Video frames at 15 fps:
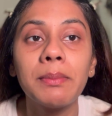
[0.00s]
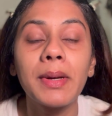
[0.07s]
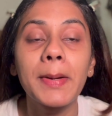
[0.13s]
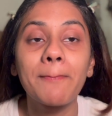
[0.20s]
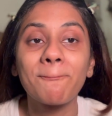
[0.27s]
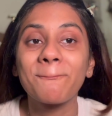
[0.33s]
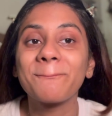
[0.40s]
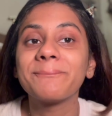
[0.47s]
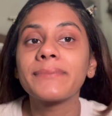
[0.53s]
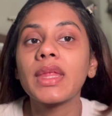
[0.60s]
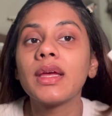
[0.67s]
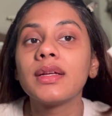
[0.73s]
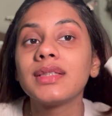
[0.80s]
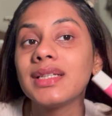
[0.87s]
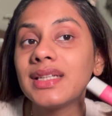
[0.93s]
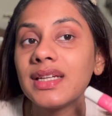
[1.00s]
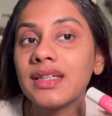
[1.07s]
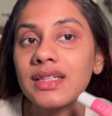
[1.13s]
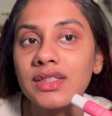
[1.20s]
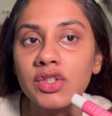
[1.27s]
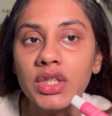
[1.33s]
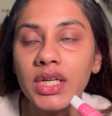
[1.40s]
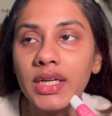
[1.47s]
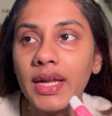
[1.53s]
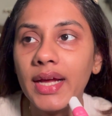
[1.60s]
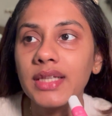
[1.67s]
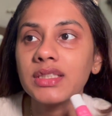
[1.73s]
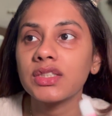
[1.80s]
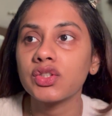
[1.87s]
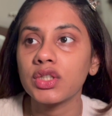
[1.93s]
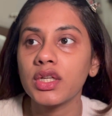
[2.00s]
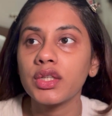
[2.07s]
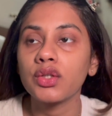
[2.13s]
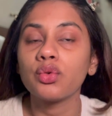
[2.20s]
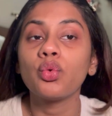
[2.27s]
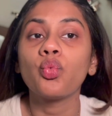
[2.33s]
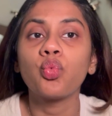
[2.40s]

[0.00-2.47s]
But the tint is really nice, it's really cute.